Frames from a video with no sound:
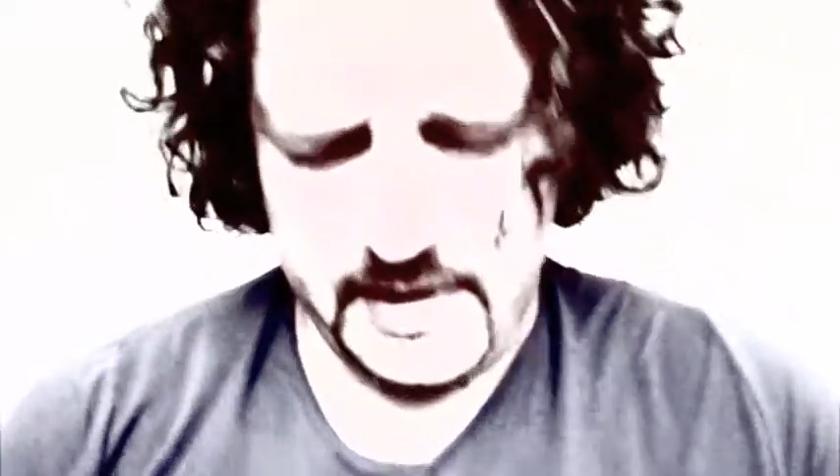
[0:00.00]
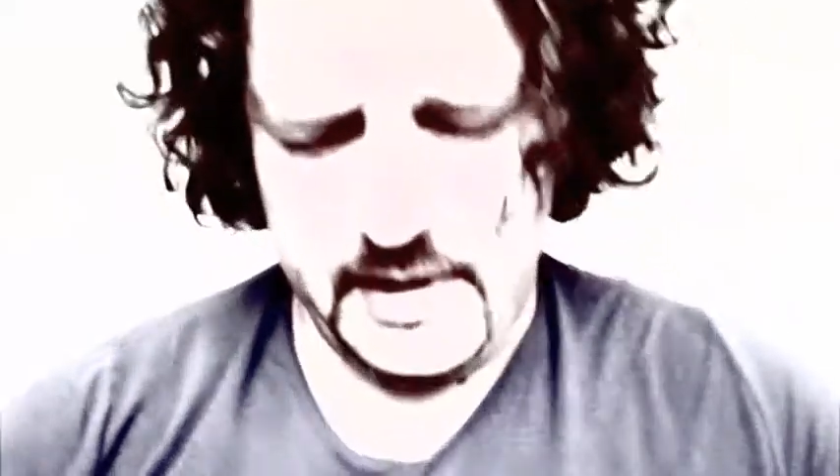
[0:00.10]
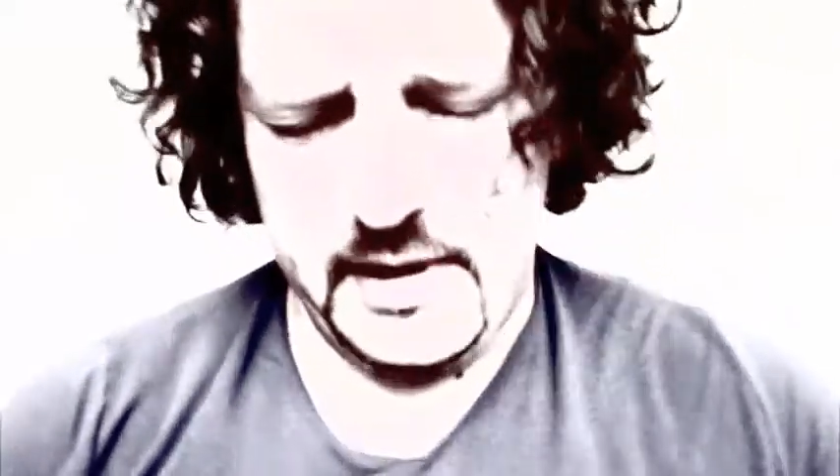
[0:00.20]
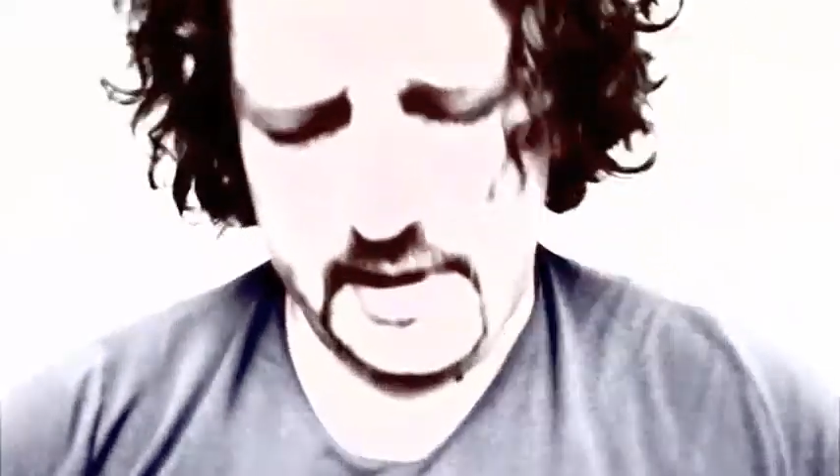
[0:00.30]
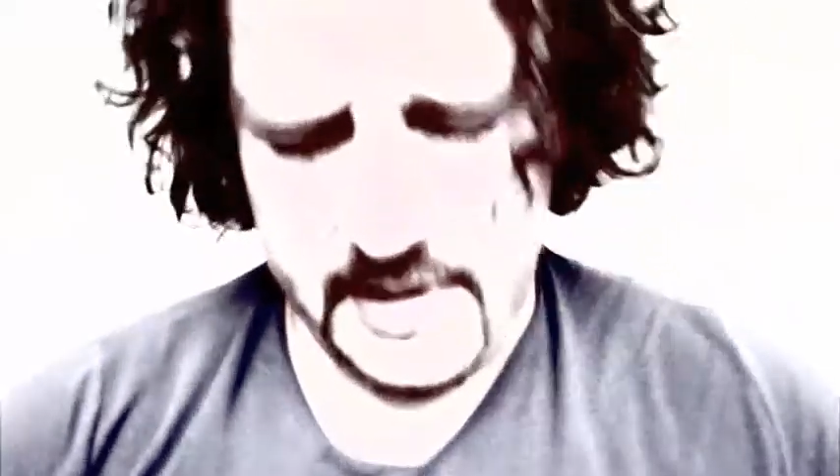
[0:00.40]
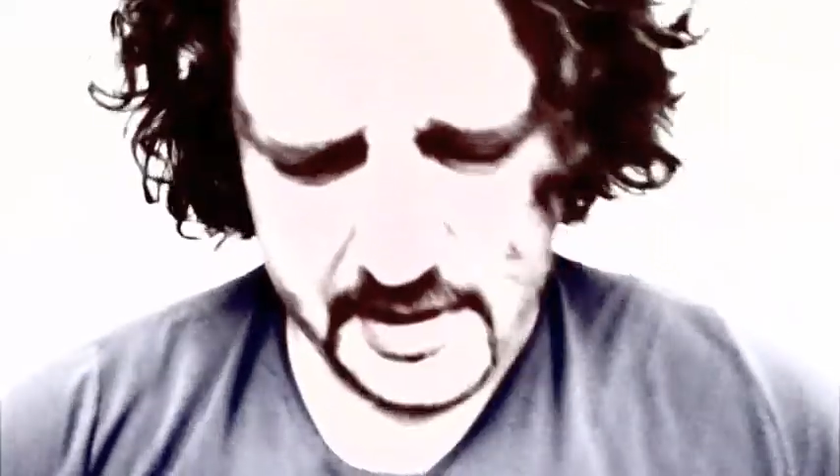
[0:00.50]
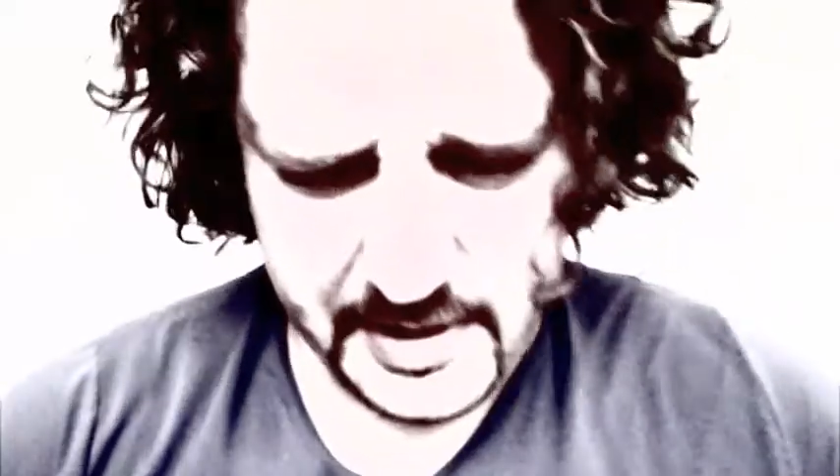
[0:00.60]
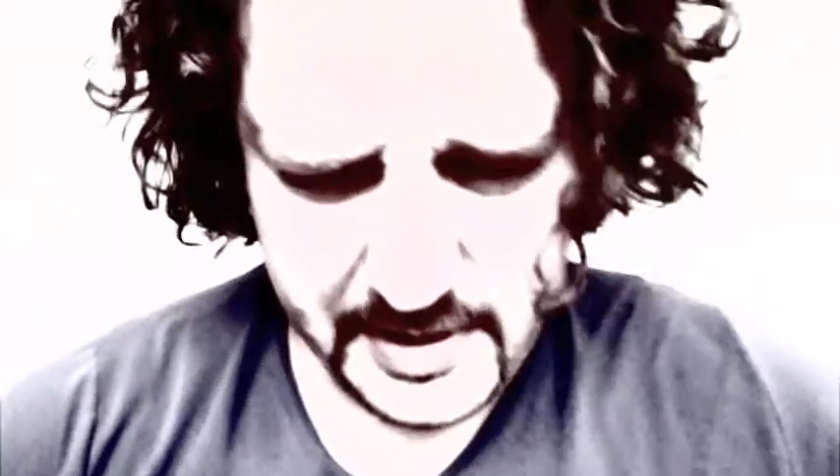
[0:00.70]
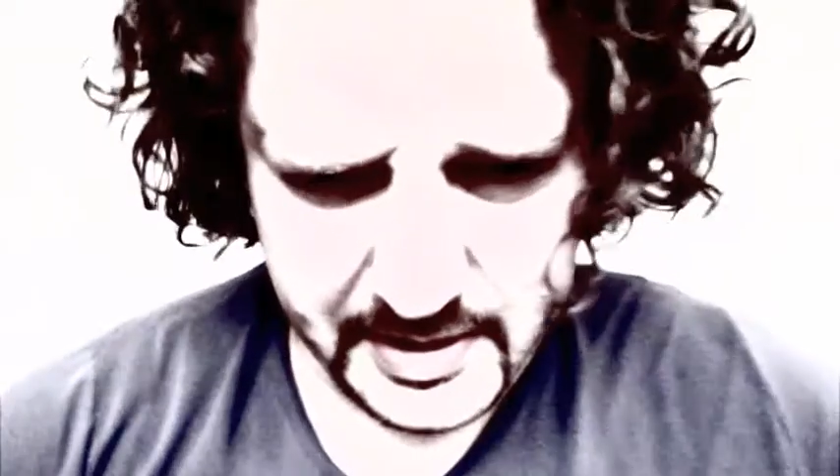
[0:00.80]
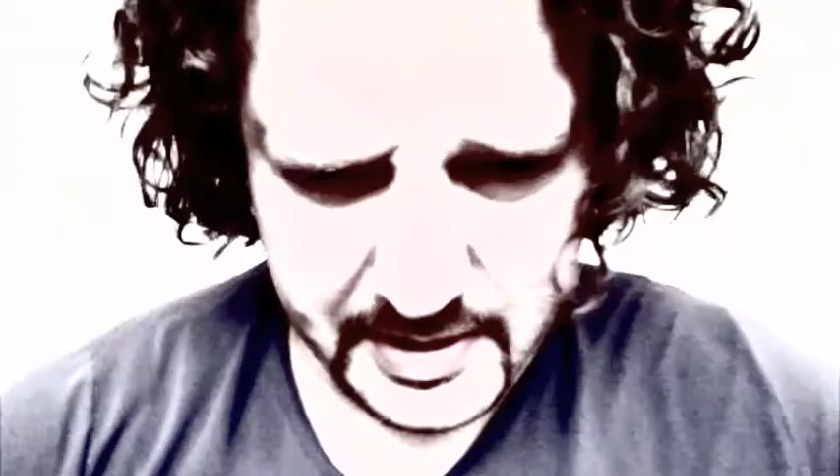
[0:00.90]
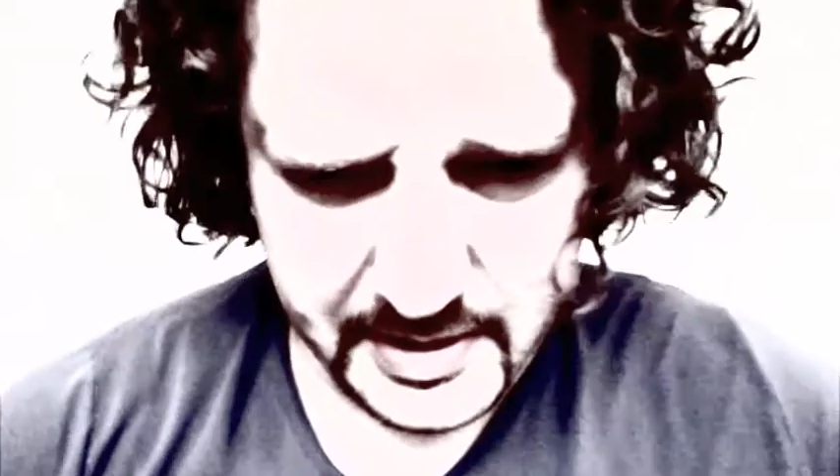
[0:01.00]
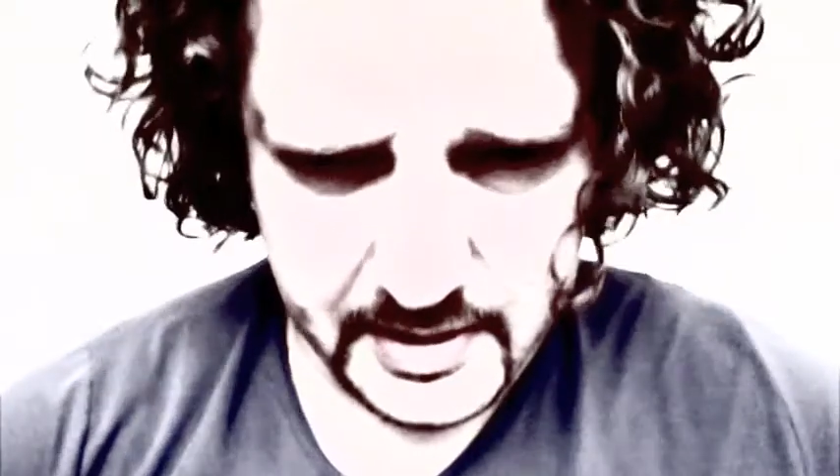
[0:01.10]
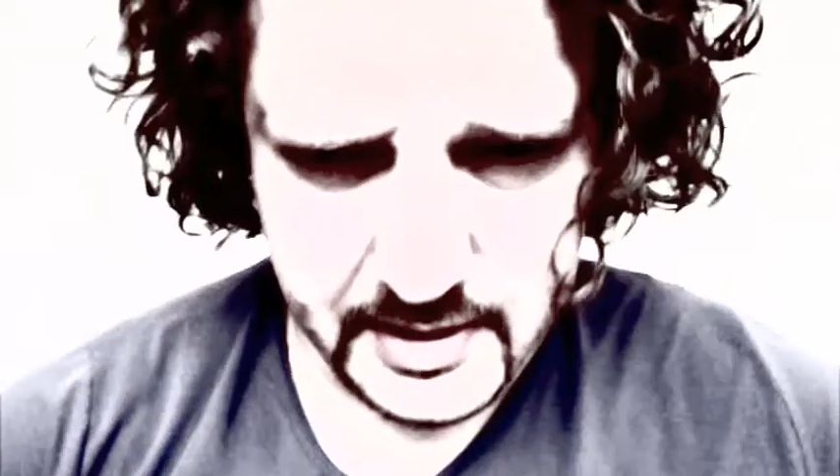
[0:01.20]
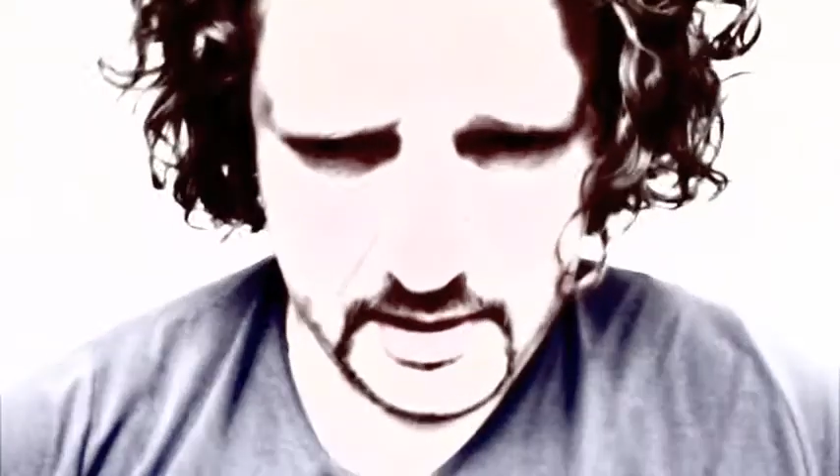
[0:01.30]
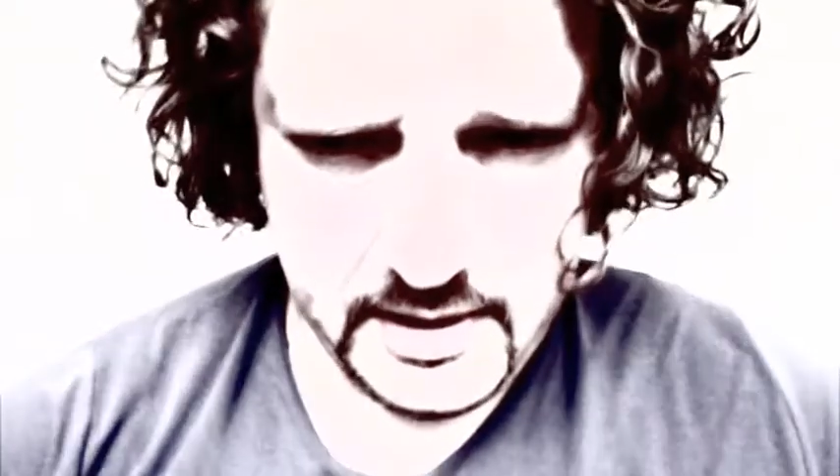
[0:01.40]
The fire's almost gone
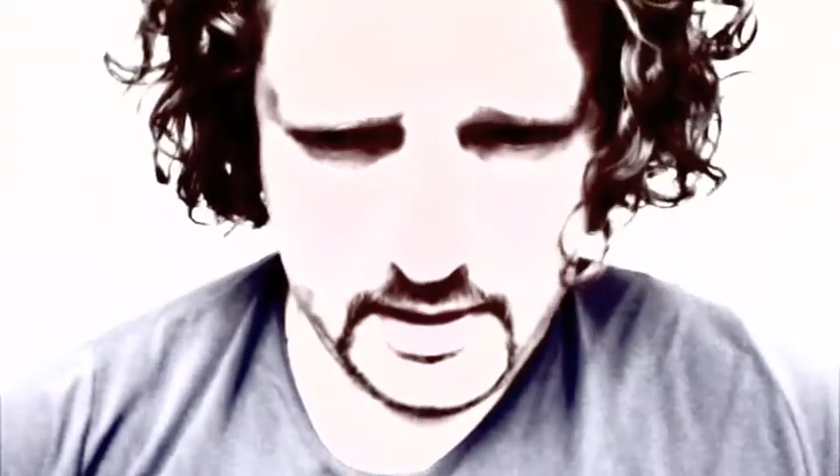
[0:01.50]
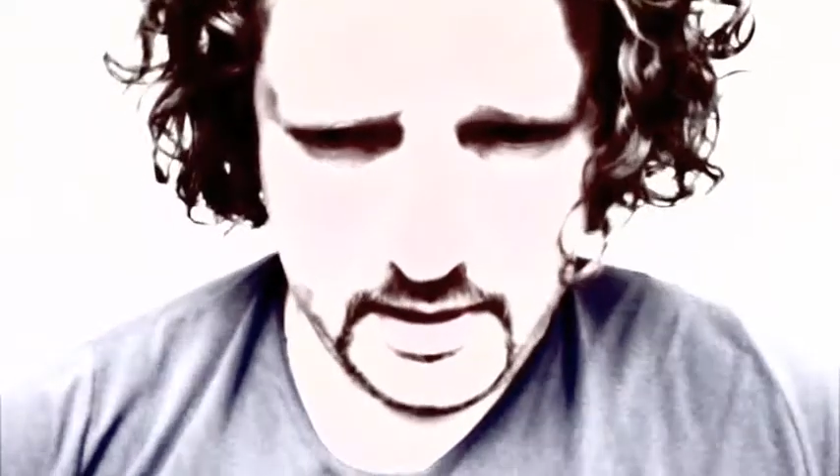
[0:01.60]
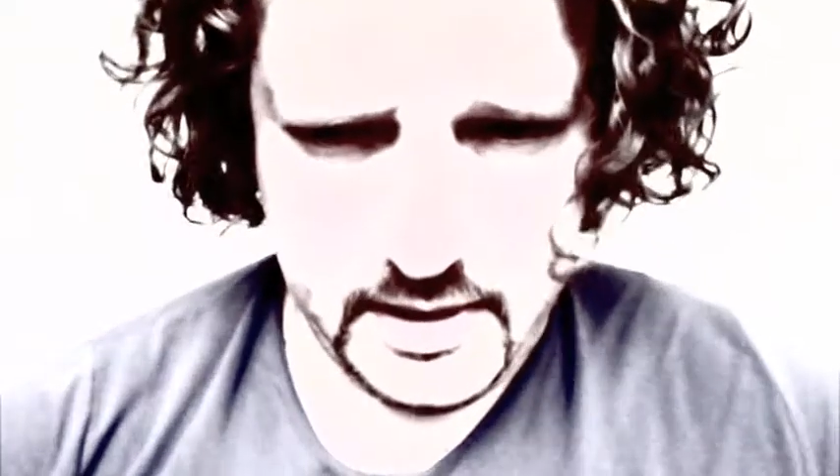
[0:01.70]
out.